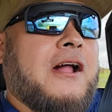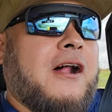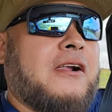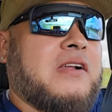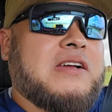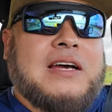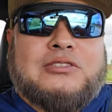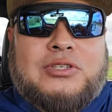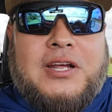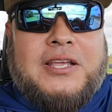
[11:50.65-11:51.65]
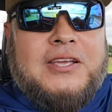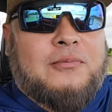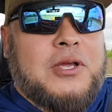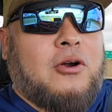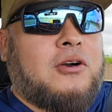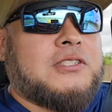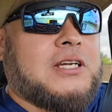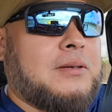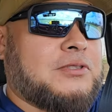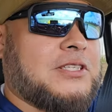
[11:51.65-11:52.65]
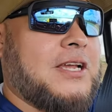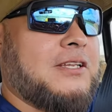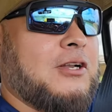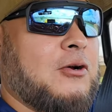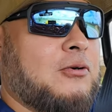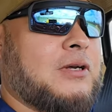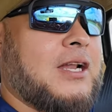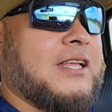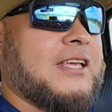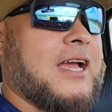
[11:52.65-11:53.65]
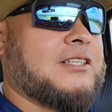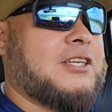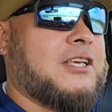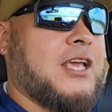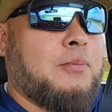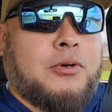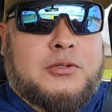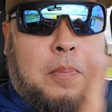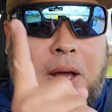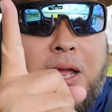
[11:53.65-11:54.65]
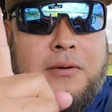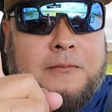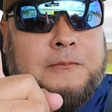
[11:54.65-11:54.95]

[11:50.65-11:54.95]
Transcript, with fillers: Uh, the guys were kind of giving me a hard time saying, you know, I didn't catch any keepers, but